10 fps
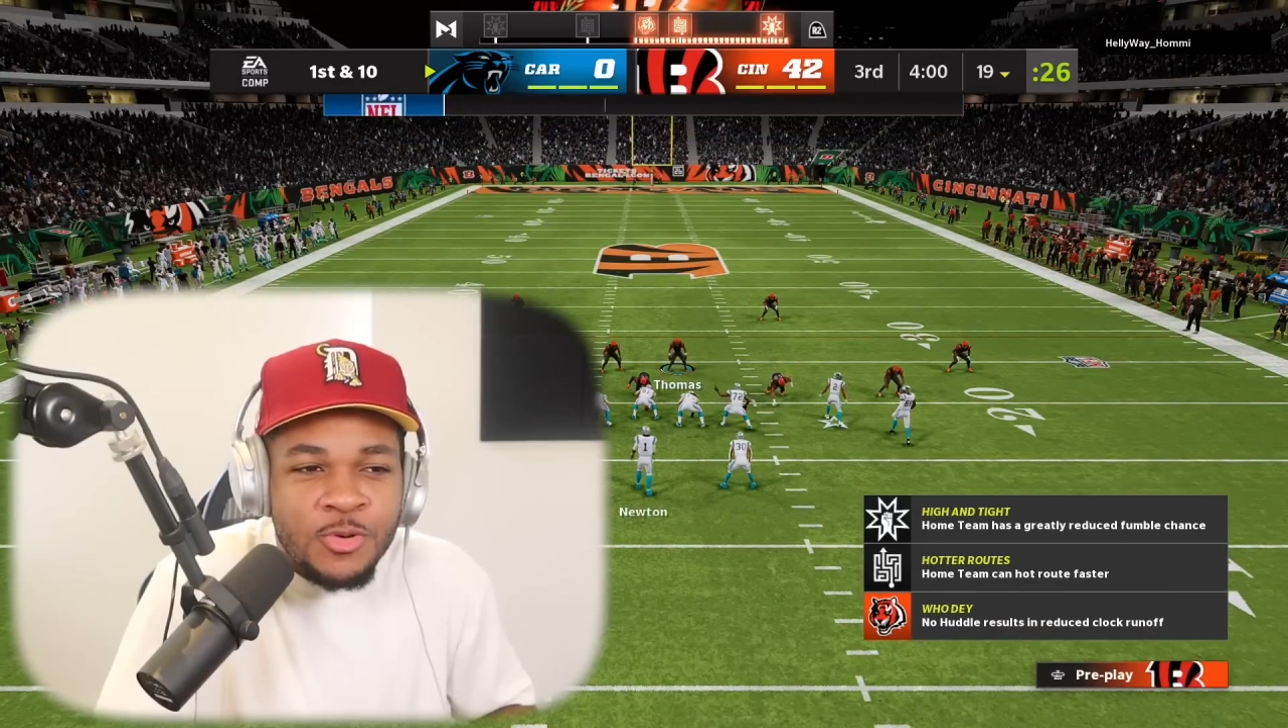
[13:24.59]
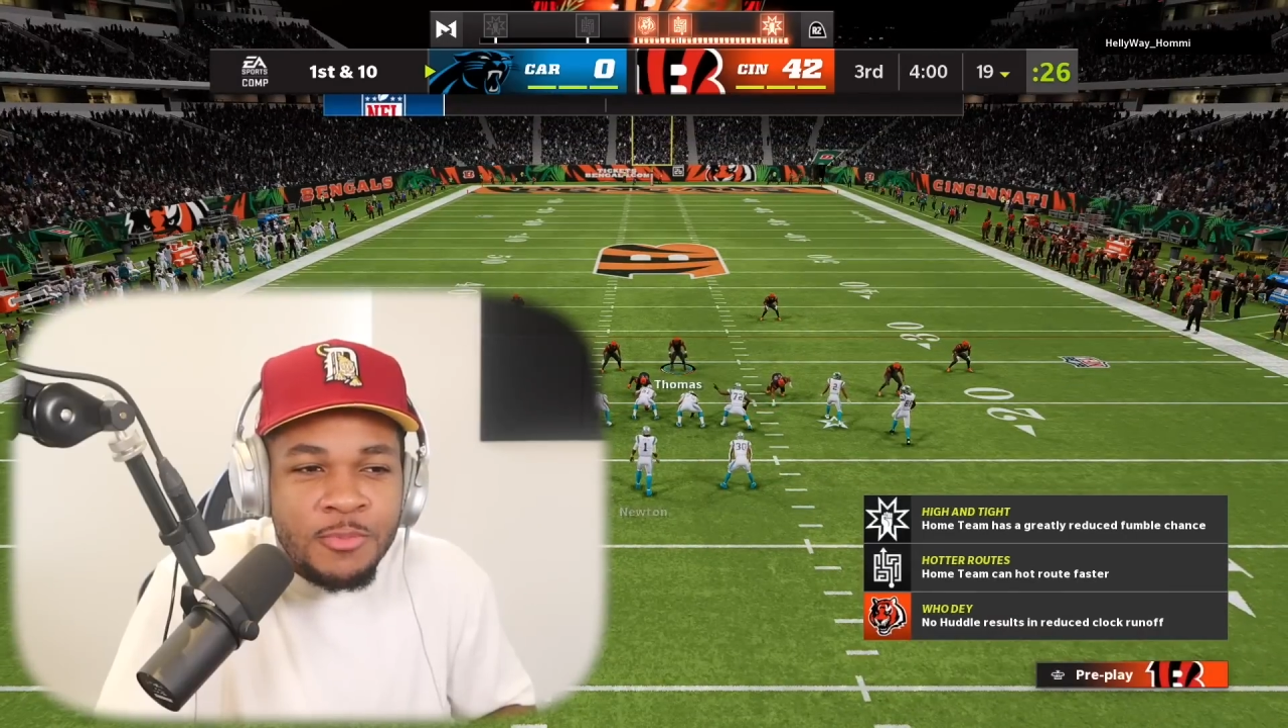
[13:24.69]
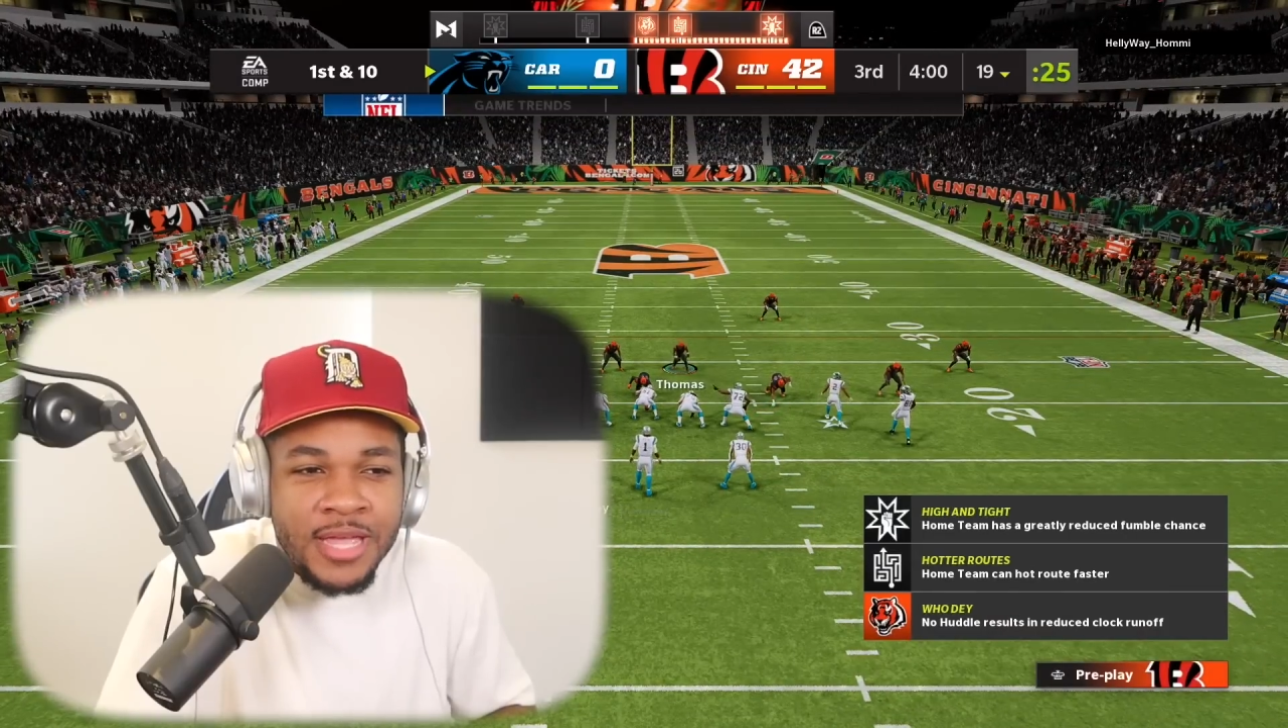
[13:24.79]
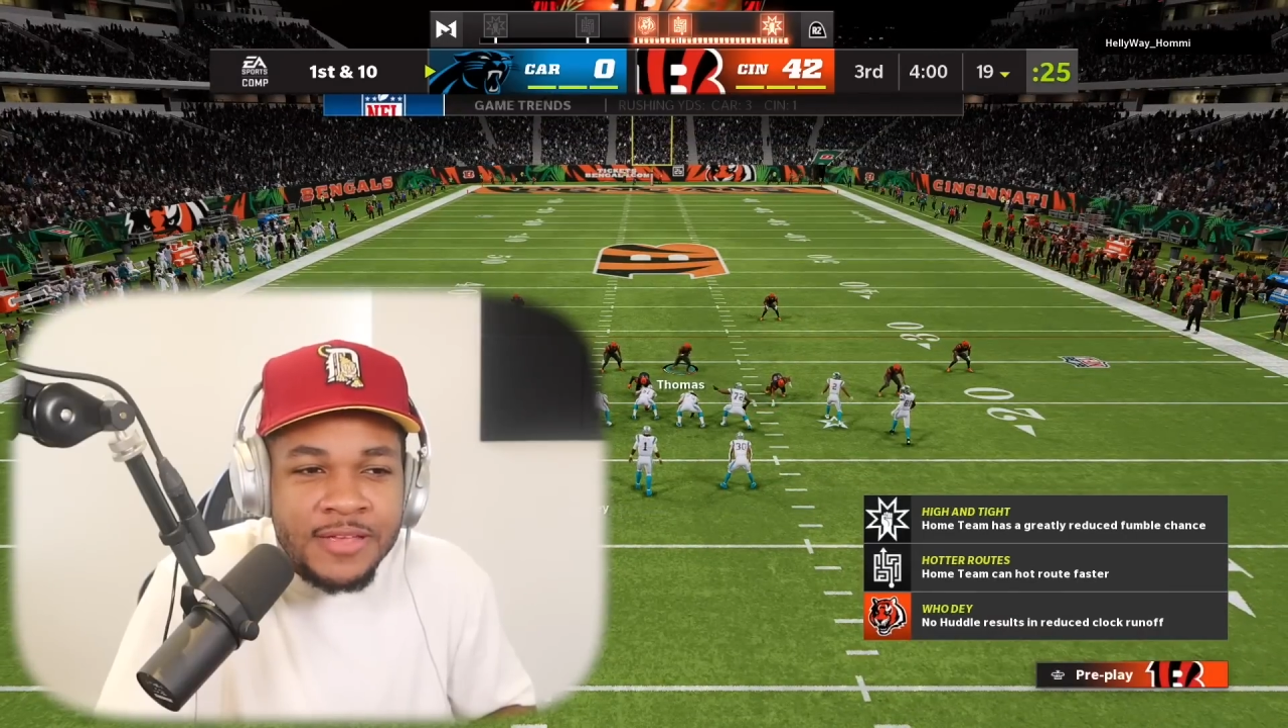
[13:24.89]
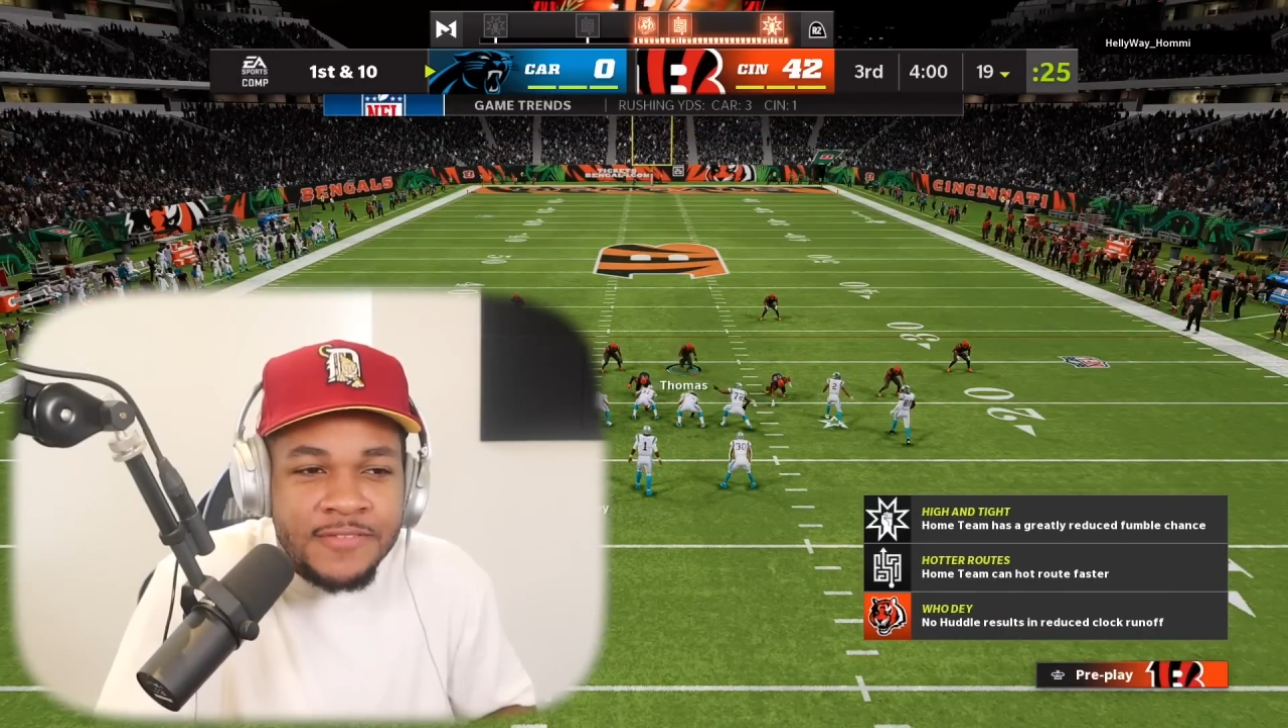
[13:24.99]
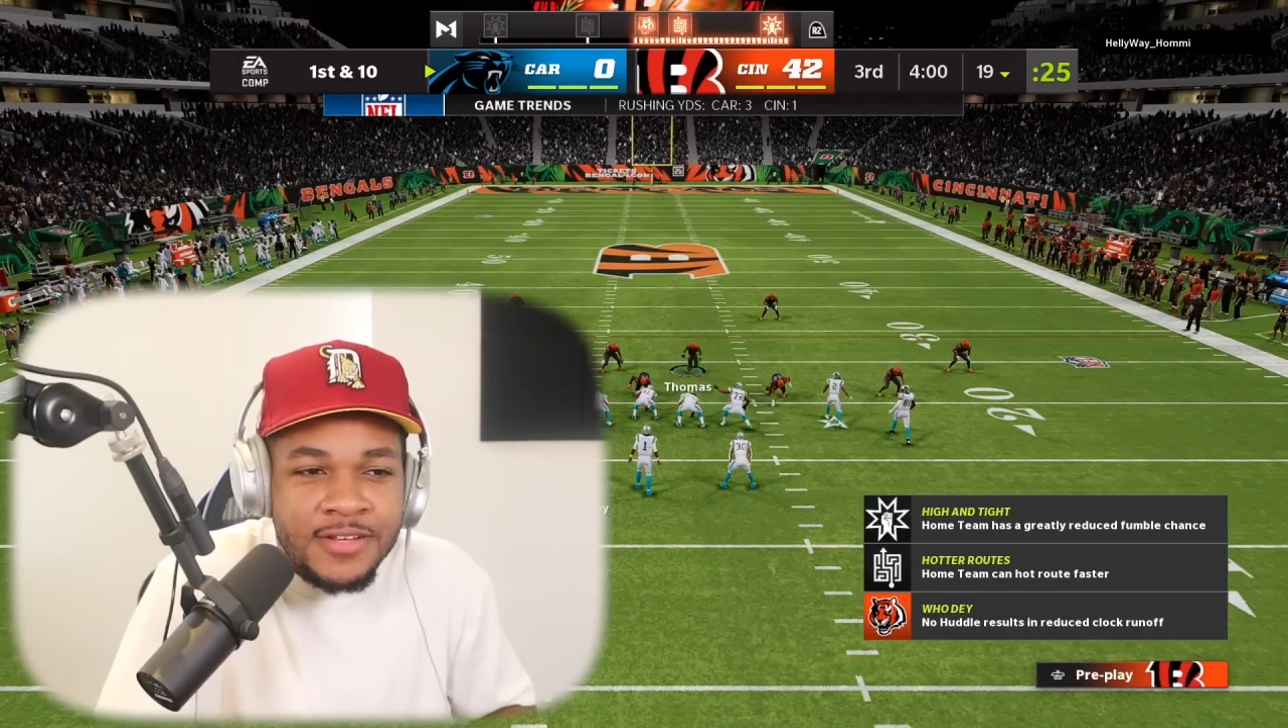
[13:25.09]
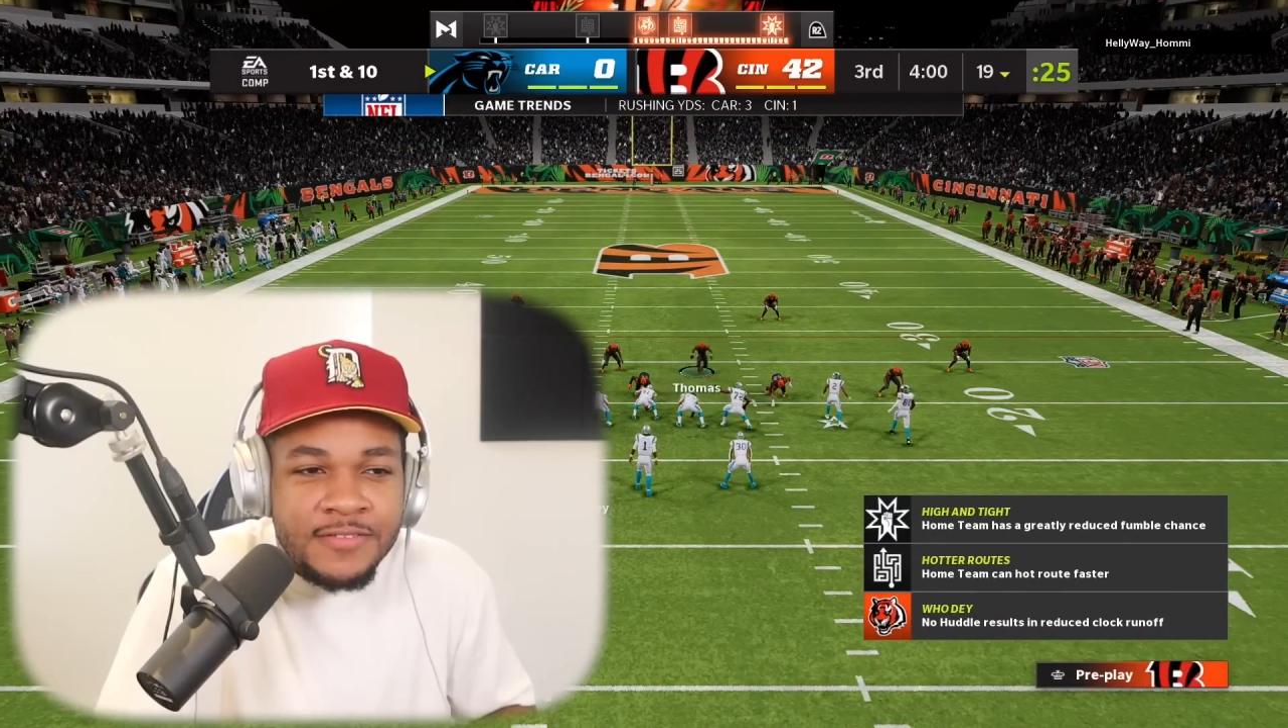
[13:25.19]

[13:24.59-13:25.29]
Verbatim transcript: were making fun